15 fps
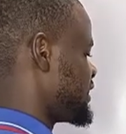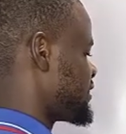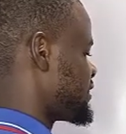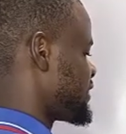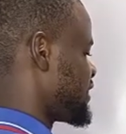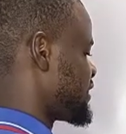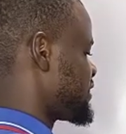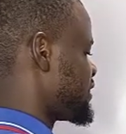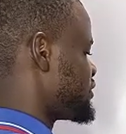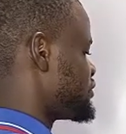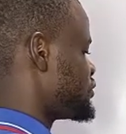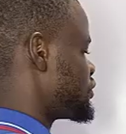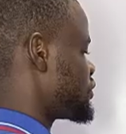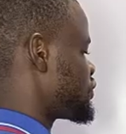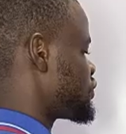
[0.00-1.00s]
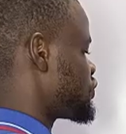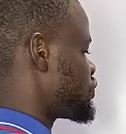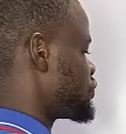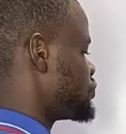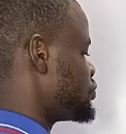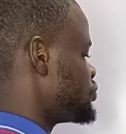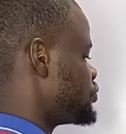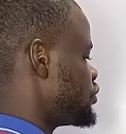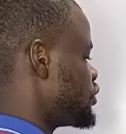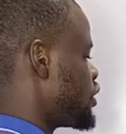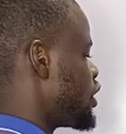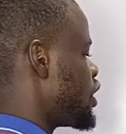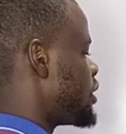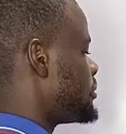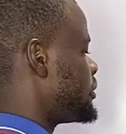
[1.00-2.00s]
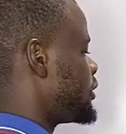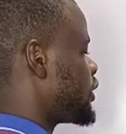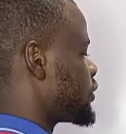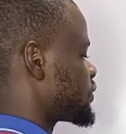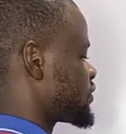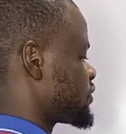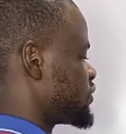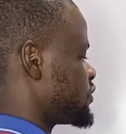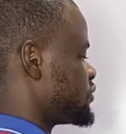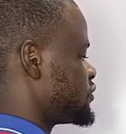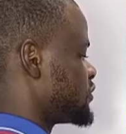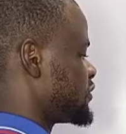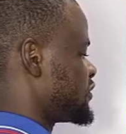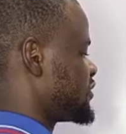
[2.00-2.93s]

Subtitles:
this, let's say root 2 plus root